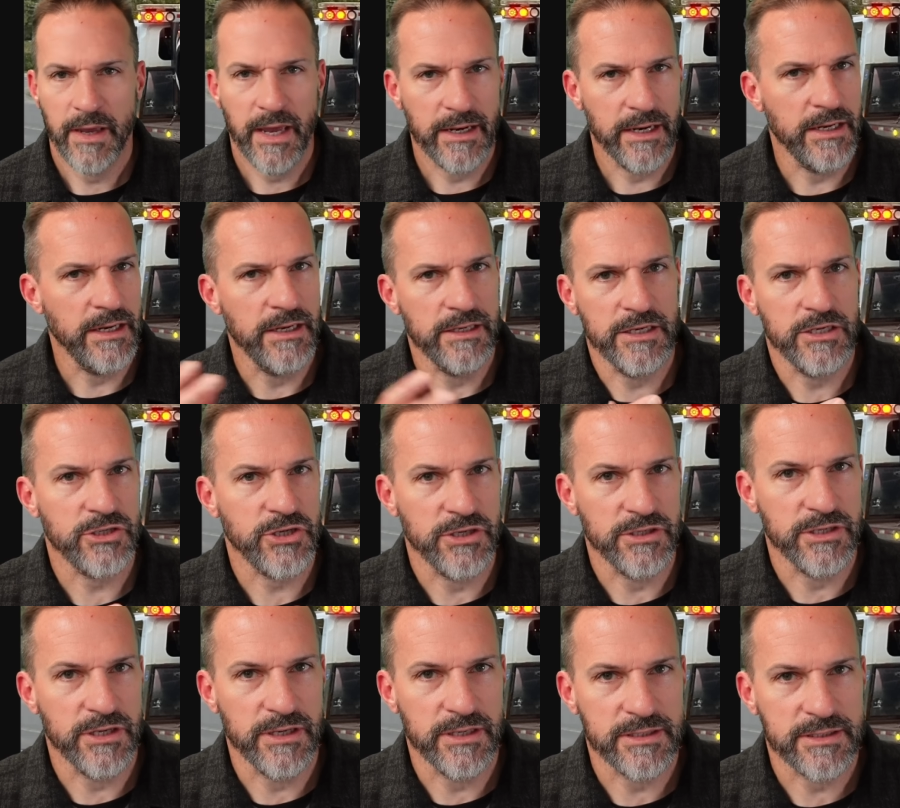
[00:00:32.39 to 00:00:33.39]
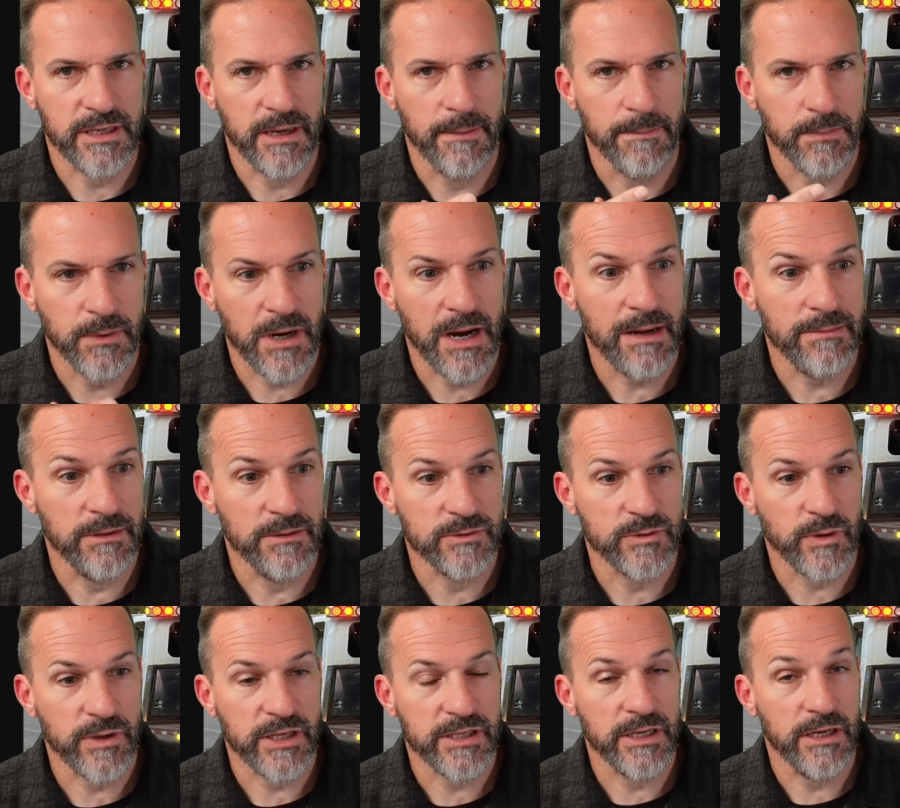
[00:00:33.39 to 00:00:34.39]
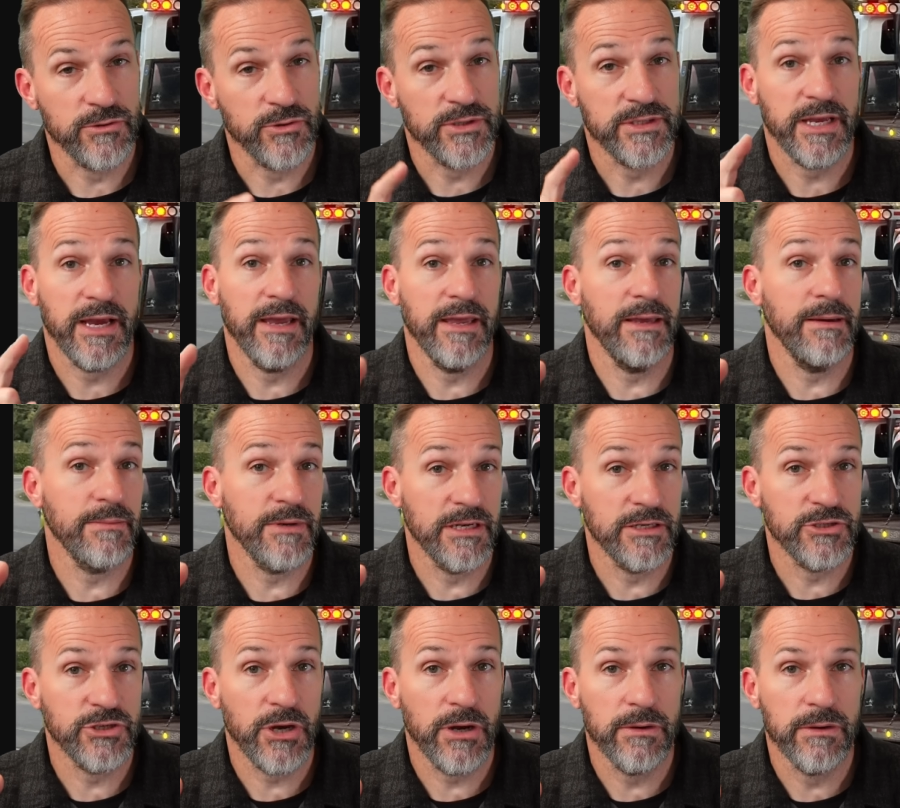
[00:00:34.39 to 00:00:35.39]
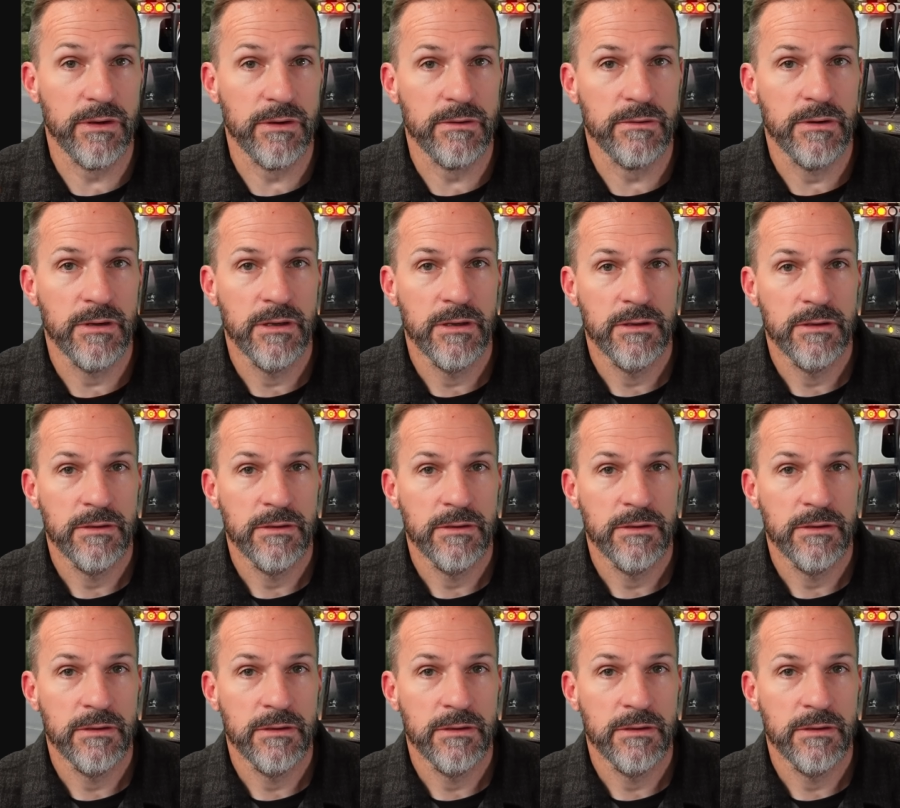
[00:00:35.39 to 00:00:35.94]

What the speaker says: And in addition to some problems with the Tundras, I am going to show you